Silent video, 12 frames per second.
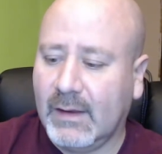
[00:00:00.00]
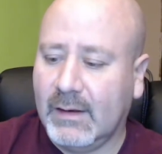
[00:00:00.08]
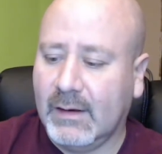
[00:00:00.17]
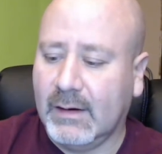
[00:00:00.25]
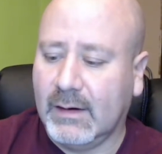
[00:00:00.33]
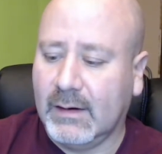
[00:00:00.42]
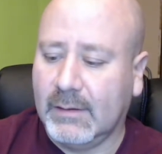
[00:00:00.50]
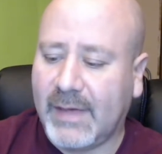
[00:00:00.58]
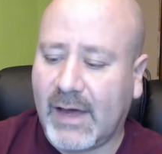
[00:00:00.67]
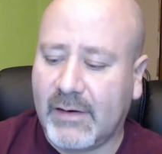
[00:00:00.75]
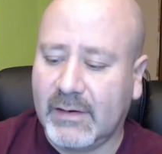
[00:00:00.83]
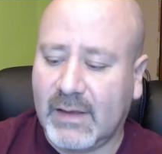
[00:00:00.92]

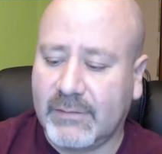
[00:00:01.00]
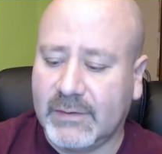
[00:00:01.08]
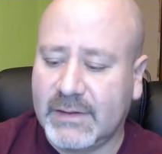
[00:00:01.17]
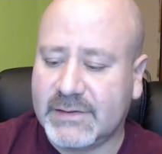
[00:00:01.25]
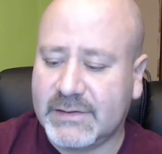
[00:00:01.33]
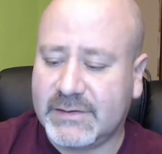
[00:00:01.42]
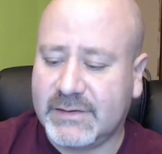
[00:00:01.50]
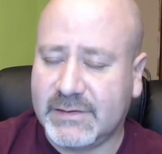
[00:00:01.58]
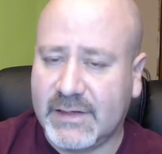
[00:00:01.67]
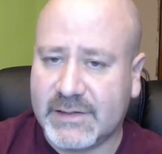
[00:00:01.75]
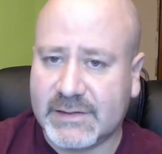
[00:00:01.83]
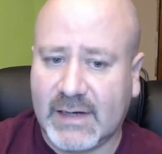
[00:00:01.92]
Battery life on this is
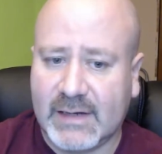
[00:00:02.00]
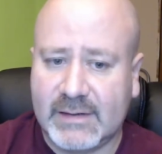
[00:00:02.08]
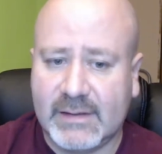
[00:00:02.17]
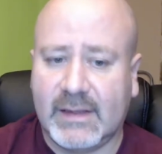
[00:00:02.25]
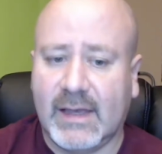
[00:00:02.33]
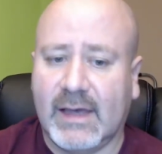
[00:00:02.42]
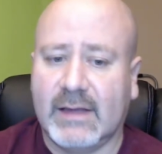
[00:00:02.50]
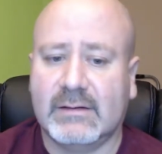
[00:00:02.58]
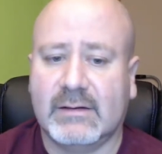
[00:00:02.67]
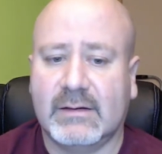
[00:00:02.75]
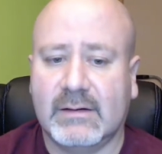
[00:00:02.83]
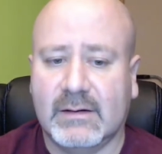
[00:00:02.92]
decent. I did get
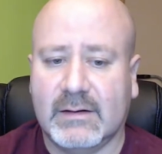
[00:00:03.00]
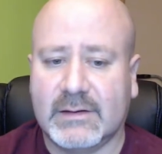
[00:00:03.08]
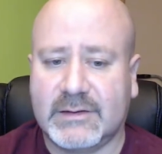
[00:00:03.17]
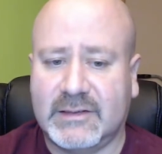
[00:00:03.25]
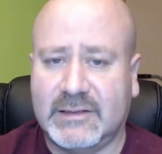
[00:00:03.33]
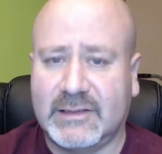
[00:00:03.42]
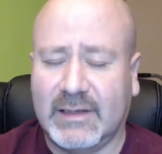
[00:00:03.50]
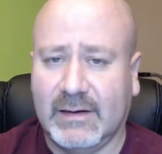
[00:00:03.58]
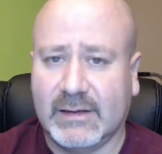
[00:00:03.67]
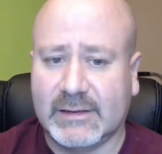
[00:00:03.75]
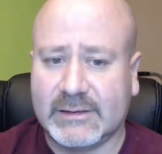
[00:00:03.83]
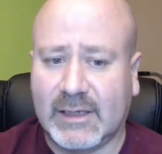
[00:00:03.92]
a
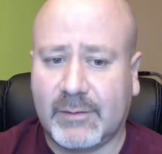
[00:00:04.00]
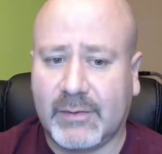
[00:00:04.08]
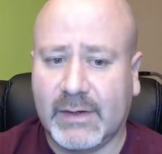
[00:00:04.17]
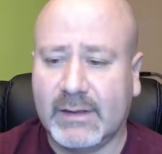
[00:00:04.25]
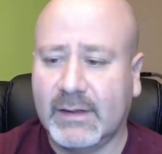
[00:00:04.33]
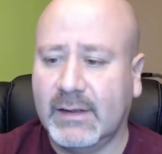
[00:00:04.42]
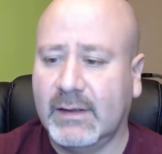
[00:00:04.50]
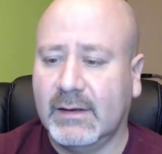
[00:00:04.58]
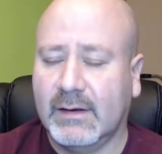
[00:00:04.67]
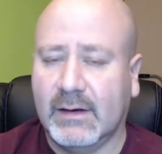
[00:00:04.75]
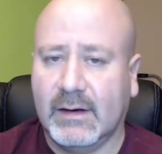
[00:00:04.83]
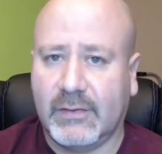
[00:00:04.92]
separate
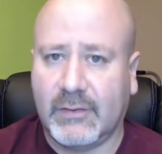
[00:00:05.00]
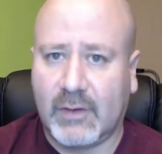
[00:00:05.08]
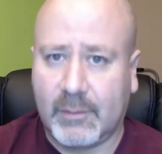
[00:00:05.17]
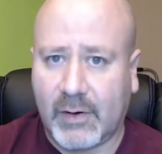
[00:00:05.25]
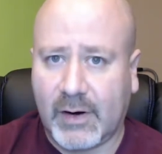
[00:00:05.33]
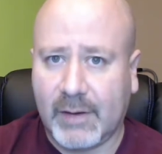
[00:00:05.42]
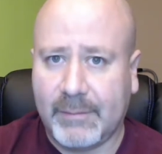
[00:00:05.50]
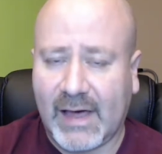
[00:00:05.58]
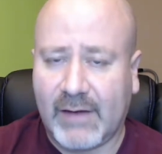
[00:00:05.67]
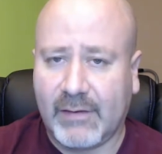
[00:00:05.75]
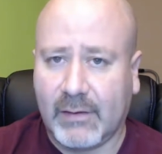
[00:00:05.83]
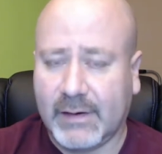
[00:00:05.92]
third-party
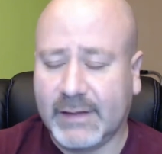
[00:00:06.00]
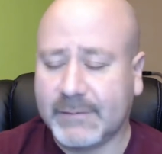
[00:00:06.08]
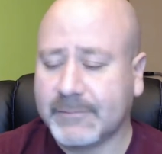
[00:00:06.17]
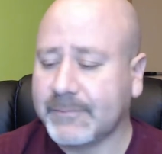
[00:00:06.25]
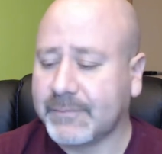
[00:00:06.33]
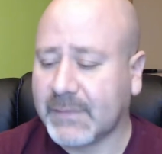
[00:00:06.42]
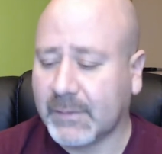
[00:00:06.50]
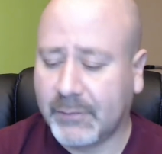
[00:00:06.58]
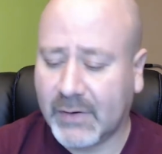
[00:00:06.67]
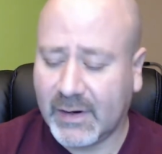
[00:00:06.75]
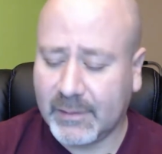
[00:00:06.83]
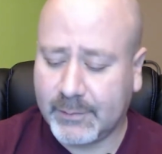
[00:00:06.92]
battery on it.
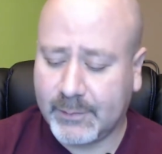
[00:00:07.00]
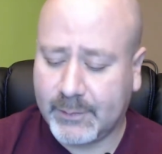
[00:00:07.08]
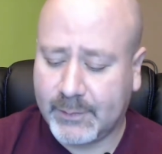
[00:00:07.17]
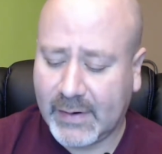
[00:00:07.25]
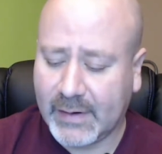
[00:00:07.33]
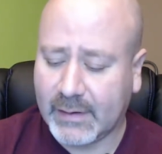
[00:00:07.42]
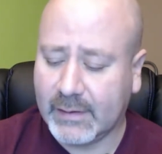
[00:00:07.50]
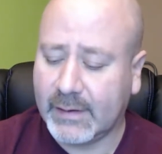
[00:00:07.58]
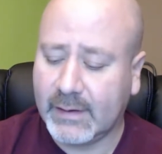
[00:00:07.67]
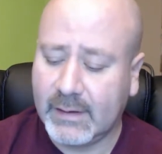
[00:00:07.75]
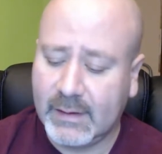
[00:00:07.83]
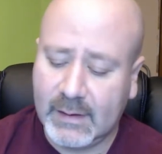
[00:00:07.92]
Pretty good.
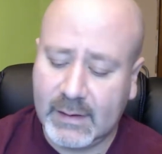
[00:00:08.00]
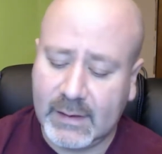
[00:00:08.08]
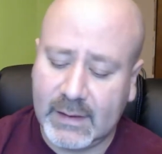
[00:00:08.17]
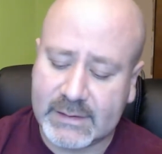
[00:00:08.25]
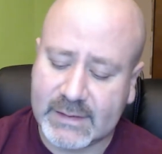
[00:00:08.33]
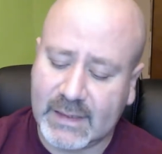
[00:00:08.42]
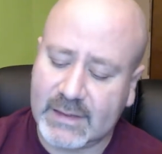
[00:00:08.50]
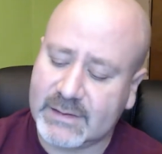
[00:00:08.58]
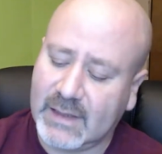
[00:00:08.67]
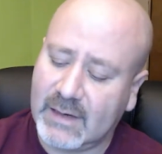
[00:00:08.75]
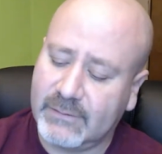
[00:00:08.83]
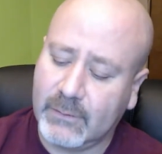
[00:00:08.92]
It's got a
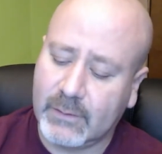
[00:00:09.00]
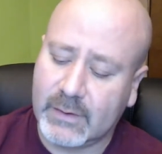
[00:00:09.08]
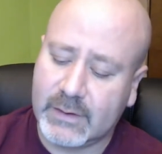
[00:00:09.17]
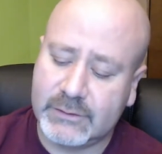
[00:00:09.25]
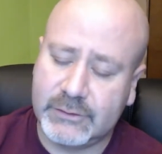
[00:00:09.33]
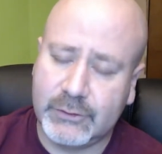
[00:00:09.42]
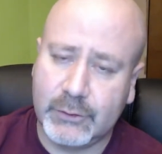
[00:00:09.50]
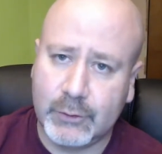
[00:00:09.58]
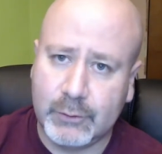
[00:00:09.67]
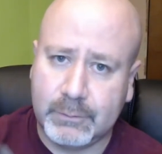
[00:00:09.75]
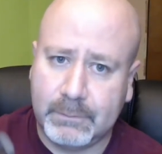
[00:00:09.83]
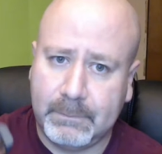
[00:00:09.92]
slot for
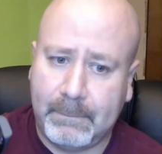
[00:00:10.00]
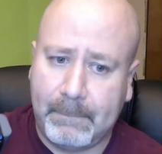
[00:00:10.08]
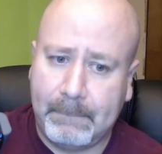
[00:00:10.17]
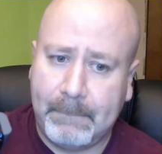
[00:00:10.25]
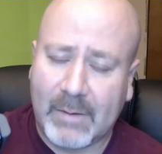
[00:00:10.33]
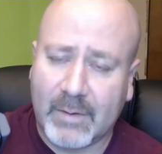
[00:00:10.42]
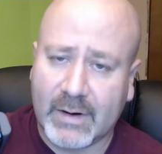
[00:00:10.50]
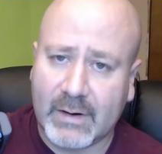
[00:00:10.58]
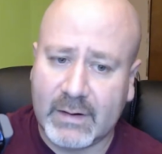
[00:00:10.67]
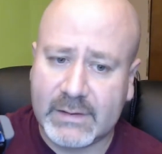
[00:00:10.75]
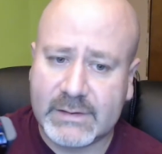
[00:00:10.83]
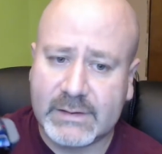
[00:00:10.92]
2 memory
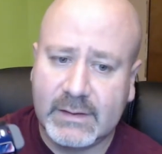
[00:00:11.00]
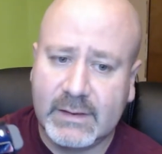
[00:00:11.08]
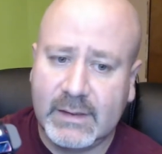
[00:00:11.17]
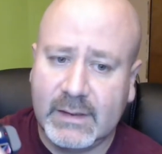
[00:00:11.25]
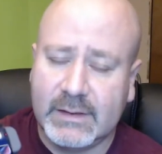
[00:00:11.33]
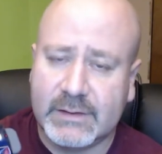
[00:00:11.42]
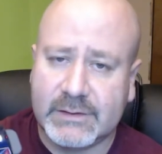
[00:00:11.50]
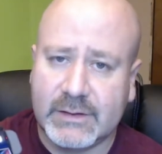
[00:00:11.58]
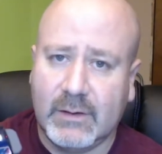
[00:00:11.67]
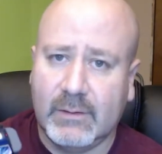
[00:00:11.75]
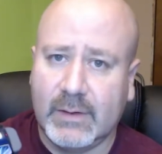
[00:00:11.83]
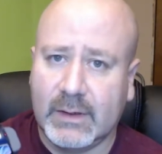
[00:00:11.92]
cards,
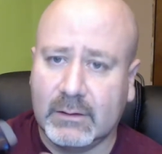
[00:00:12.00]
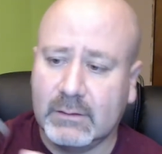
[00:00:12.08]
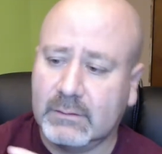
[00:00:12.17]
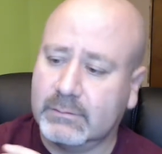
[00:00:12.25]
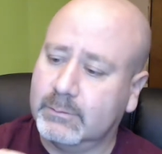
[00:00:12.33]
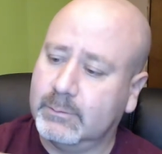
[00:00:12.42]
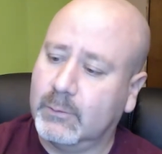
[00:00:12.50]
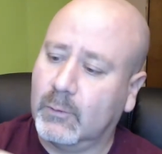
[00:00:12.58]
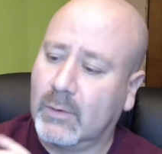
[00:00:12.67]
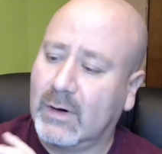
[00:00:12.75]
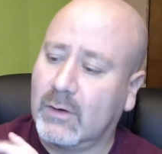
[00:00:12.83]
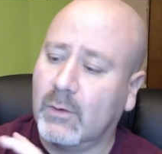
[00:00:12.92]
so it'll
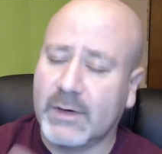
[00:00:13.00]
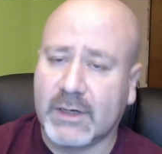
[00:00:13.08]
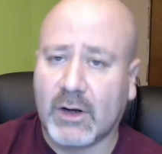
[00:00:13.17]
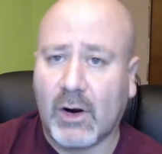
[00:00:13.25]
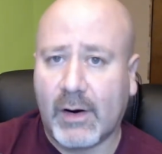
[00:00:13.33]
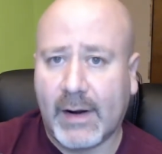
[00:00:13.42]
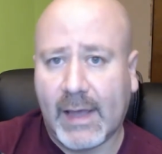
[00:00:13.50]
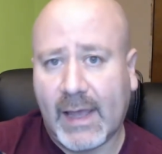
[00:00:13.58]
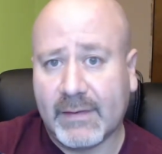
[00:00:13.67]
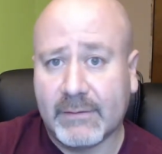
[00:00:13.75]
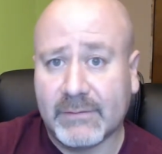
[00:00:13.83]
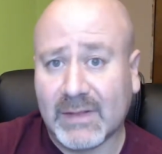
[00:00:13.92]
record to card A
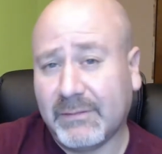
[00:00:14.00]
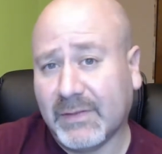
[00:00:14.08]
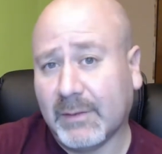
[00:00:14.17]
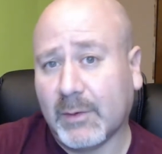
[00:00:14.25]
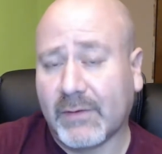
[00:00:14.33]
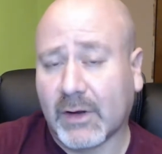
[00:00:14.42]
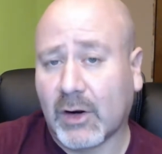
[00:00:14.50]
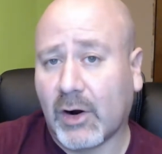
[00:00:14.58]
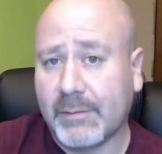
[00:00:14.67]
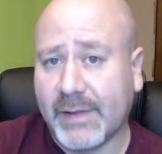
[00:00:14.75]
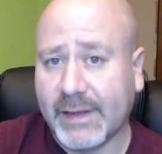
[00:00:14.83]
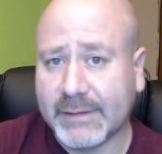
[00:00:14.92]
and then flip over to
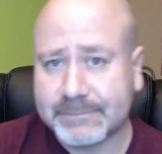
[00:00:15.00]
card B,